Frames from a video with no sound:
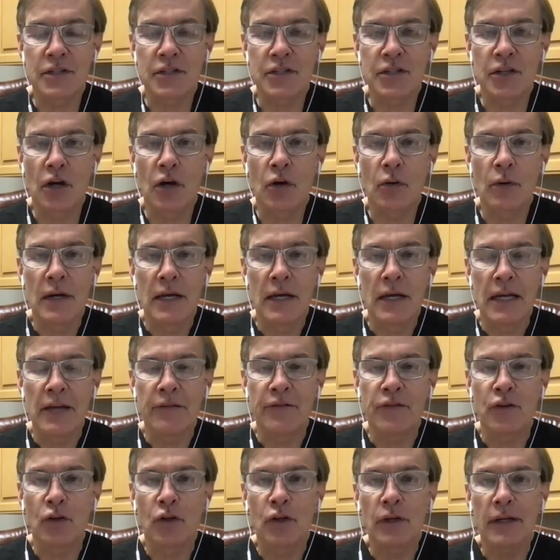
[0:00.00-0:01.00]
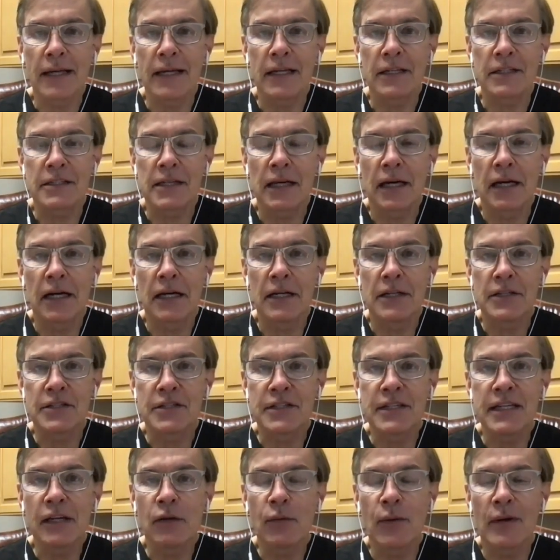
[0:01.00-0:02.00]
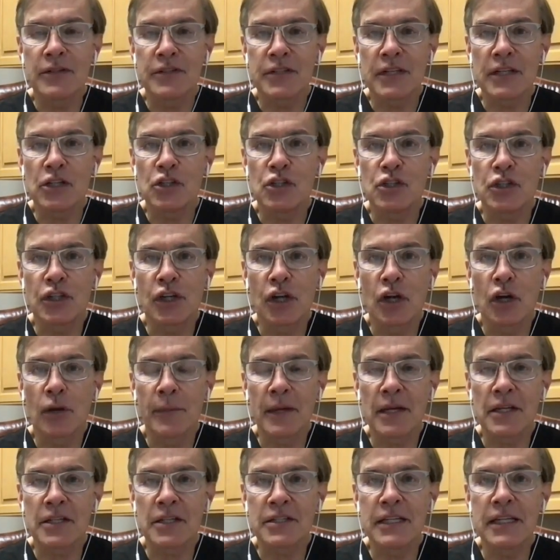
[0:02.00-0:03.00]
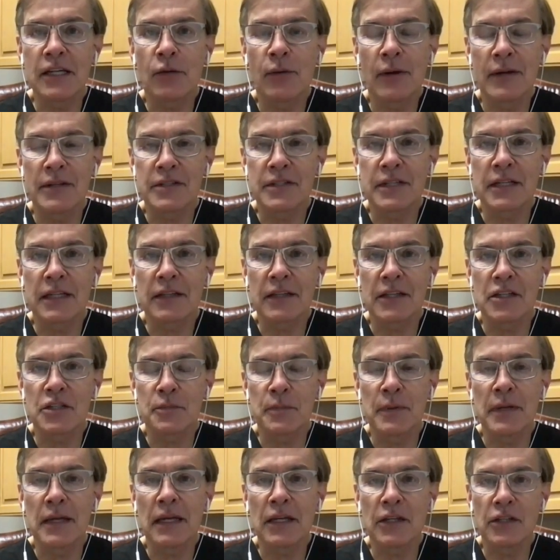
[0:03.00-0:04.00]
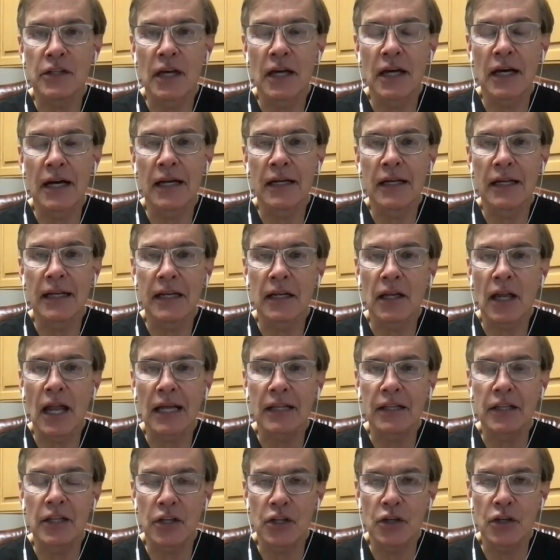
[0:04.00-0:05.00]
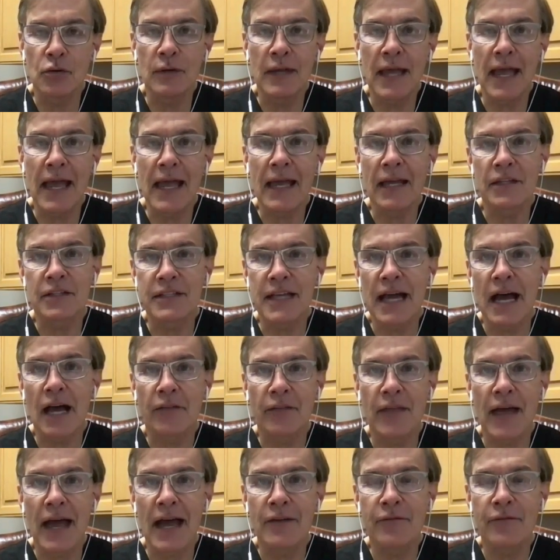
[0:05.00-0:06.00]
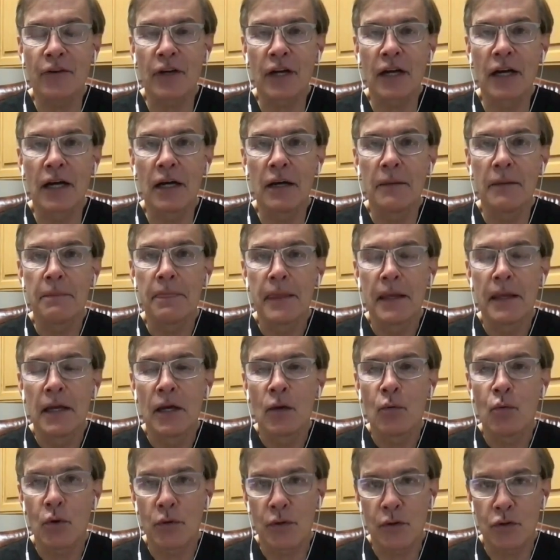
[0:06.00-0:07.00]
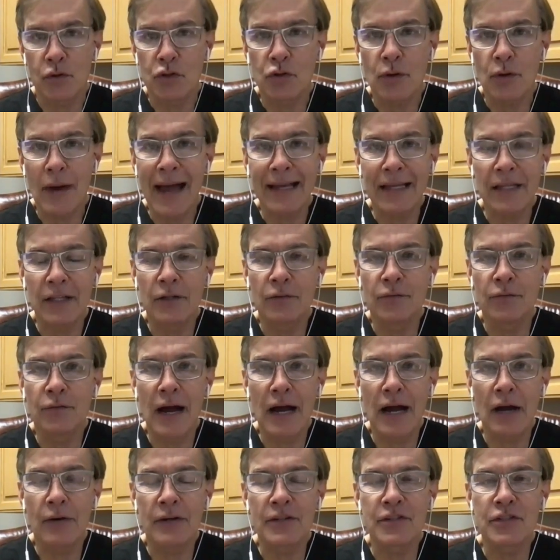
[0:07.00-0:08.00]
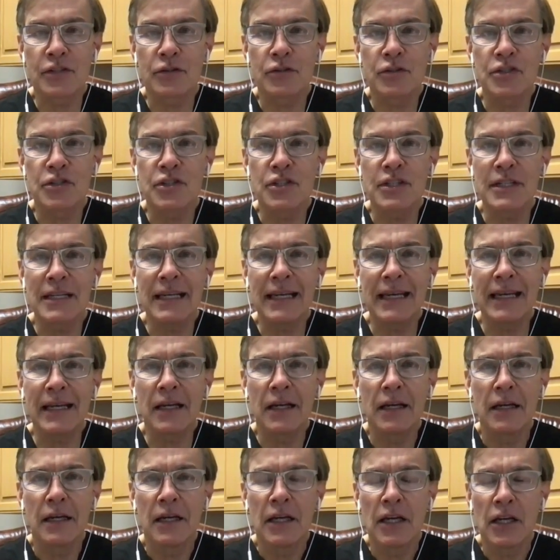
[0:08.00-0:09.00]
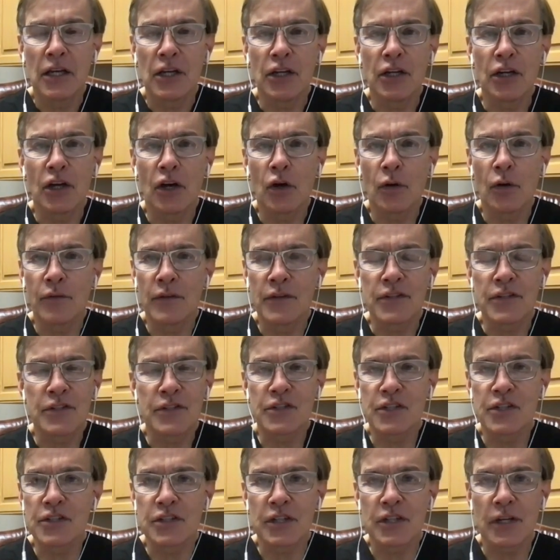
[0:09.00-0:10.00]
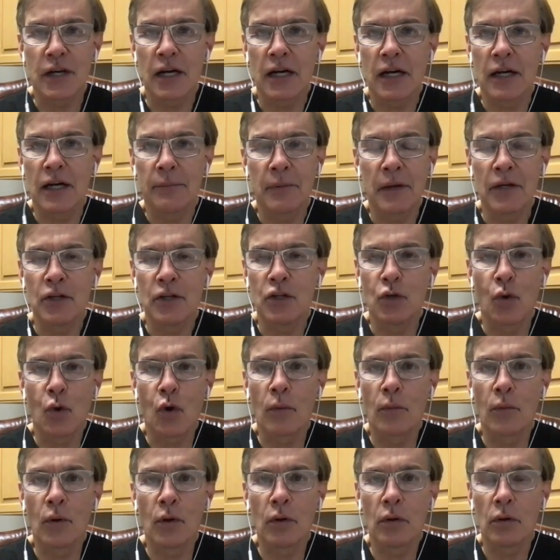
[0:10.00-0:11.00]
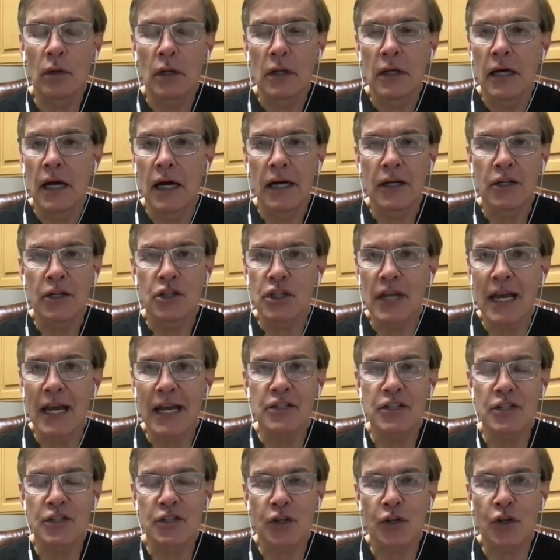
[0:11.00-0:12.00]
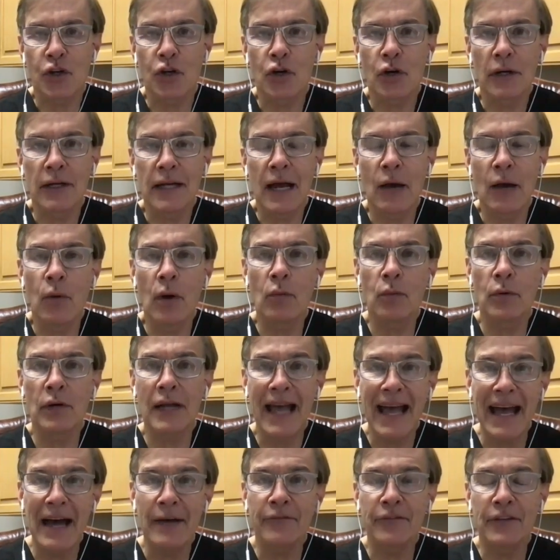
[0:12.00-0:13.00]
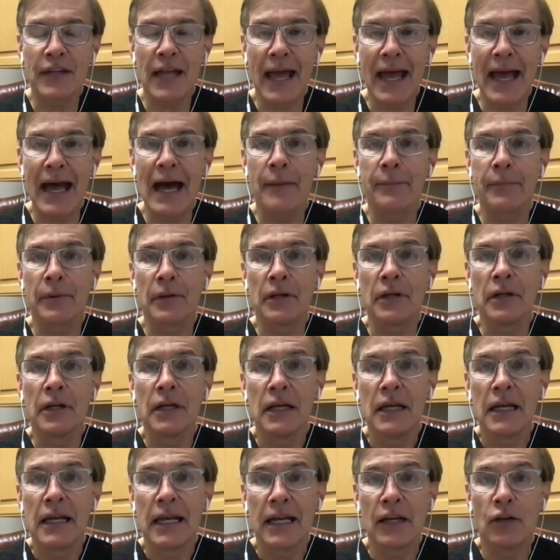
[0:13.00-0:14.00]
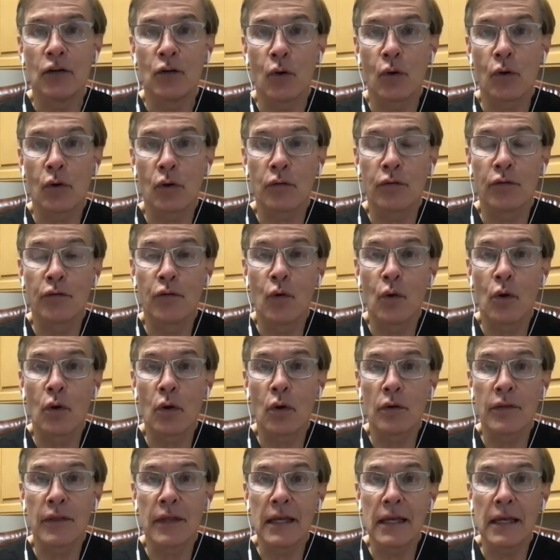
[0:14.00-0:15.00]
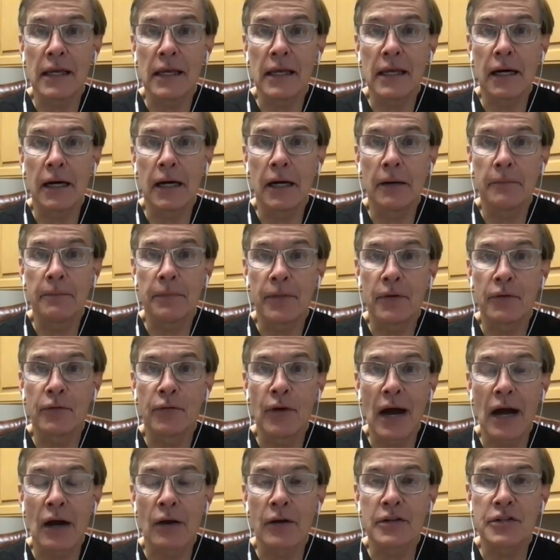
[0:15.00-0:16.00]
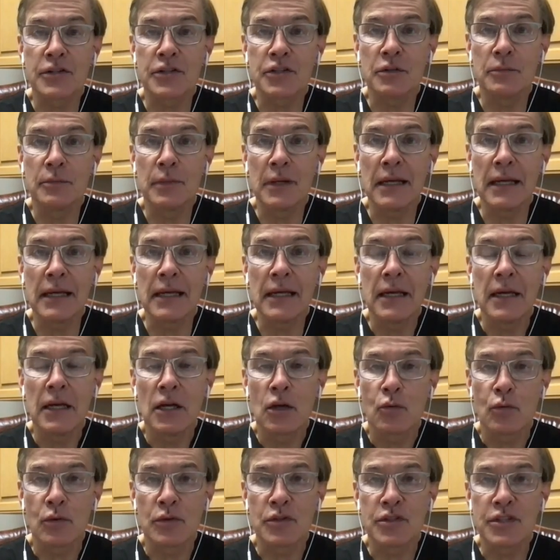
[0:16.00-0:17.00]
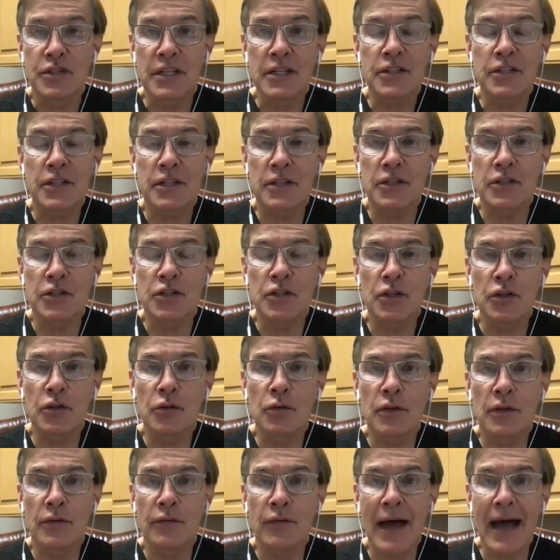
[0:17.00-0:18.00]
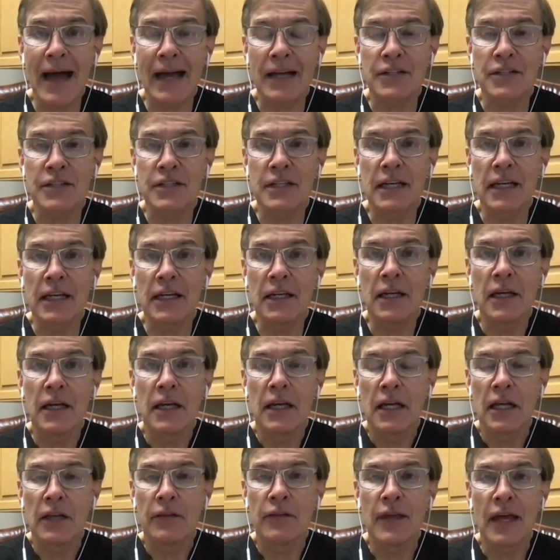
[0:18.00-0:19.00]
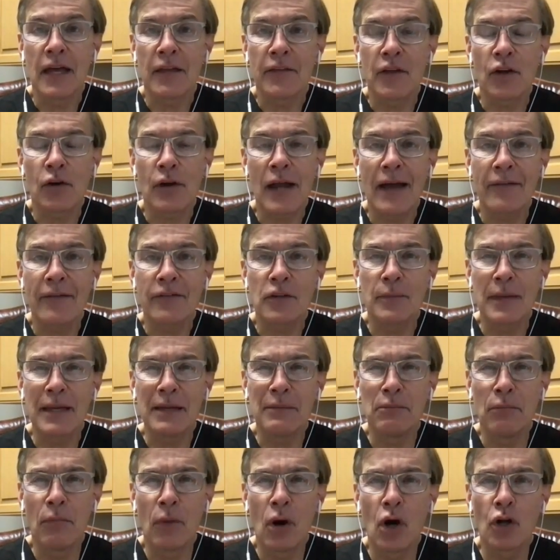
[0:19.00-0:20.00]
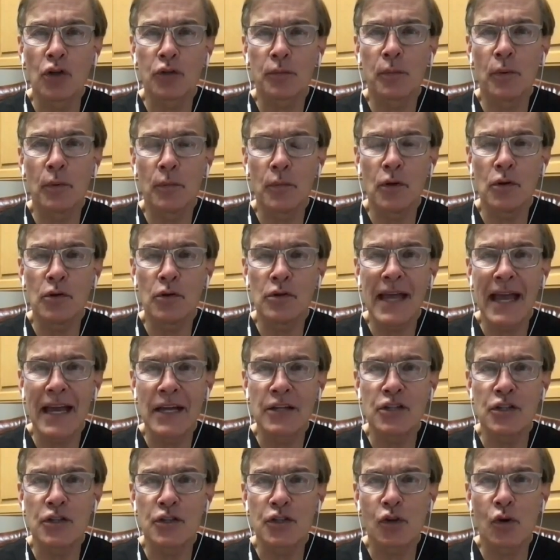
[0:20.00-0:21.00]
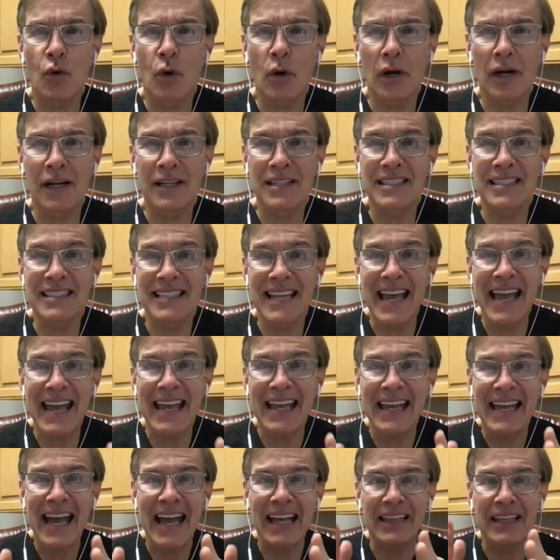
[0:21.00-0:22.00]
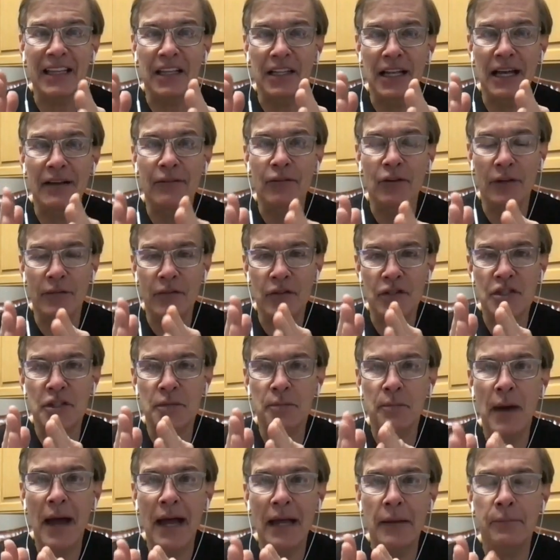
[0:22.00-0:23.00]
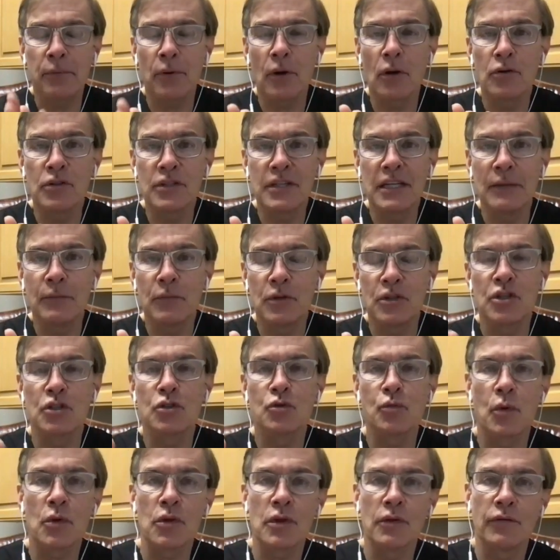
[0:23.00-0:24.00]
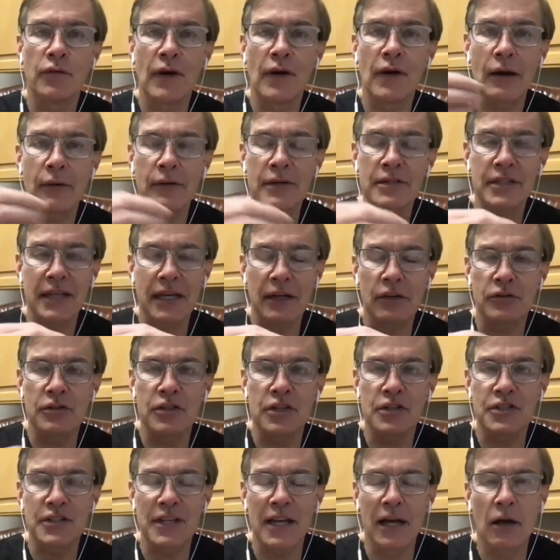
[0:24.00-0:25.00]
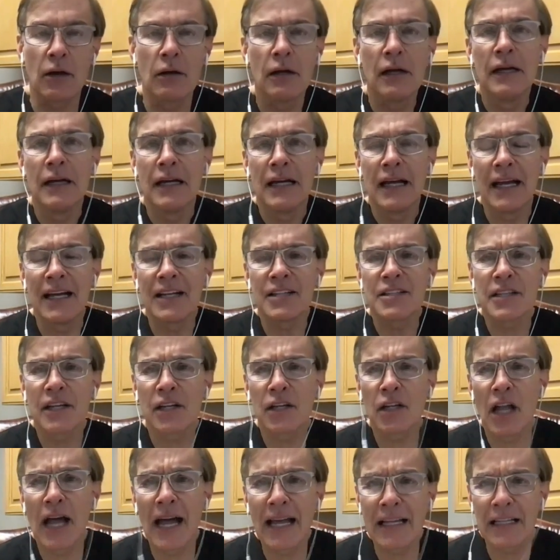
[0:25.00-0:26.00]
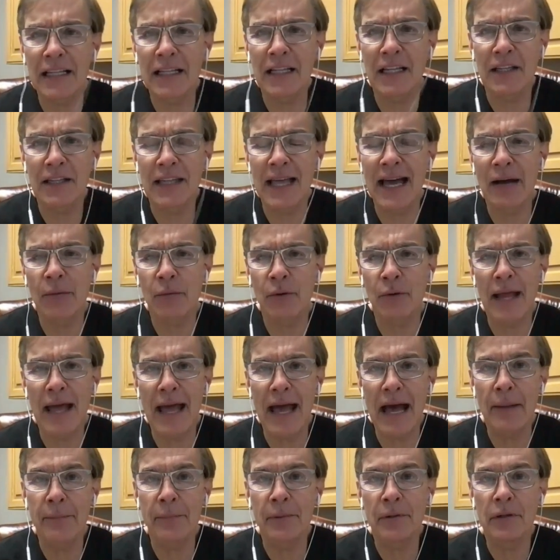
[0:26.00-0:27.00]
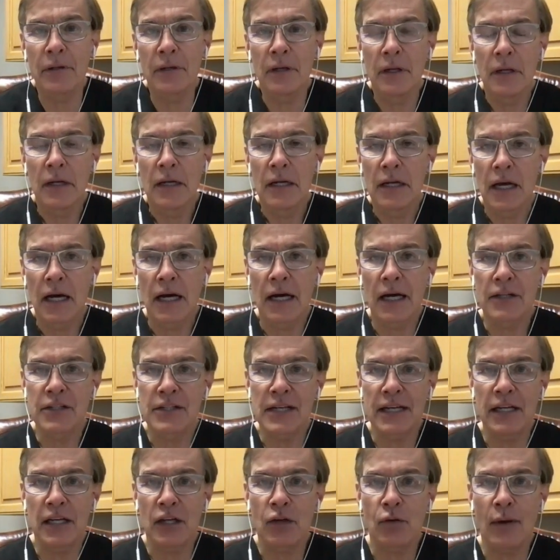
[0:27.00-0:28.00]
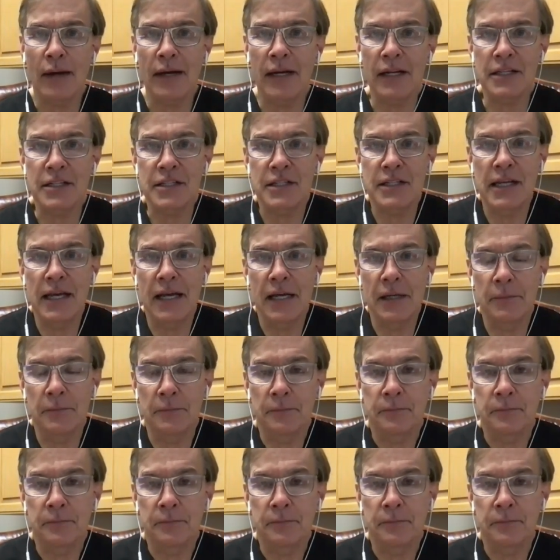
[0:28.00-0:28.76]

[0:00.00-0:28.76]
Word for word: And so if you look at uh, sequencing, genomic sequencing that's being done in like the UK and South Africa, right. where they're tracking the virus, they're seeing, you know, this is just a, a, a normal uh, change that's occurring. Now, what would have to happen in order for the, uh, the virus to be resistant to the vaccine? that there'd have to be multiple mutations going on, say, at mm. the hmm. level of the spike protein, which is where the virus enters a cell. It's unlikely that that would happen uh, to any great extent.